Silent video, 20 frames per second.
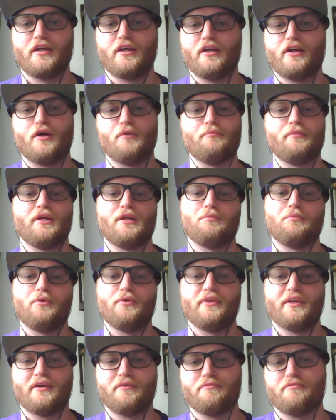unbeatable.
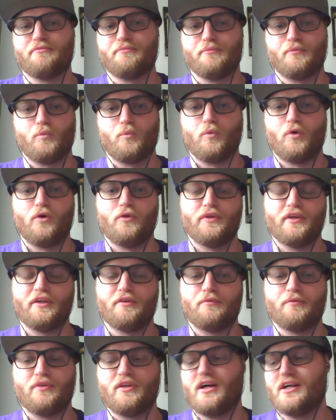They've
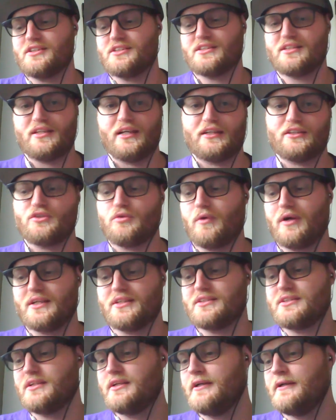only lost like
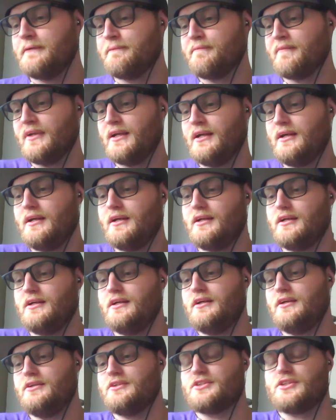twice.
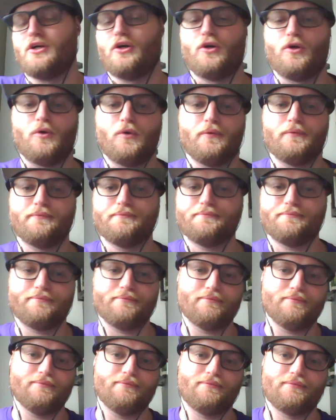So
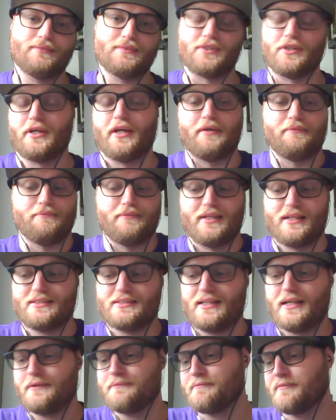yeah, that's
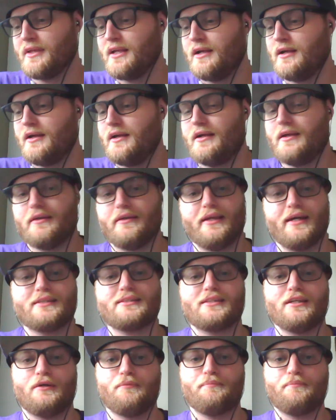that.
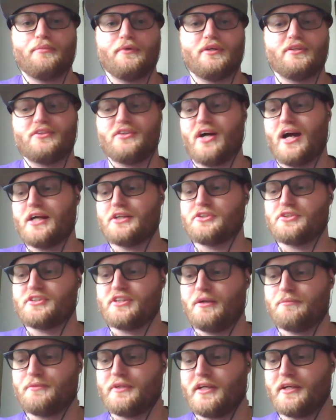Next up, Dodgers
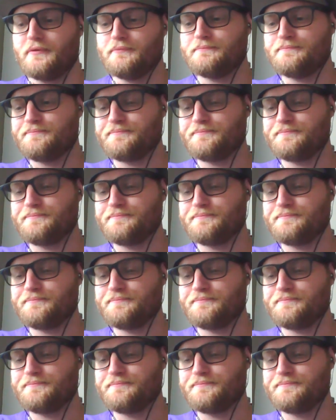update.